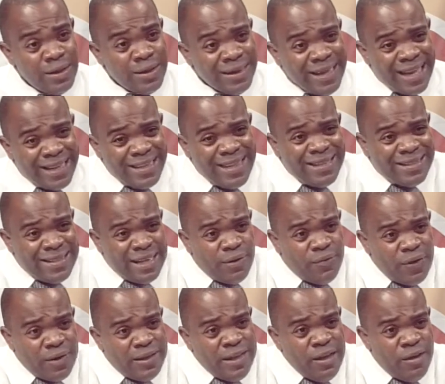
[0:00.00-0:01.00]
Get yourself
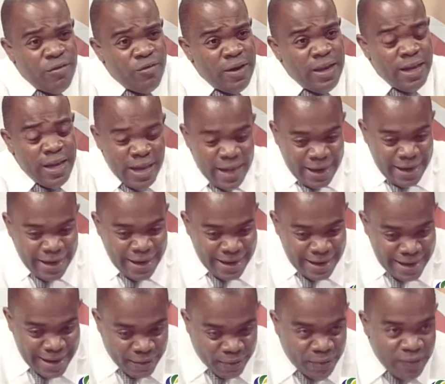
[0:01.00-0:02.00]
a degree.
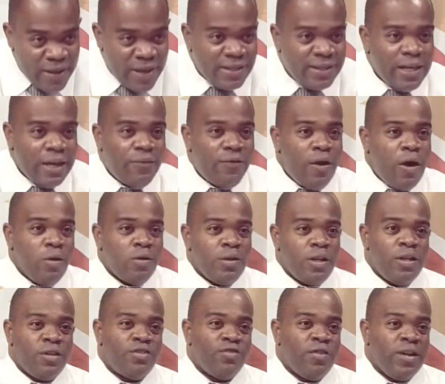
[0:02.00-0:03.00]
Lift yourself out of
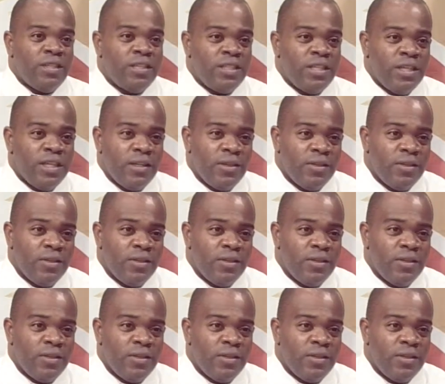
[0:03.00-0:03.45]
the trenches.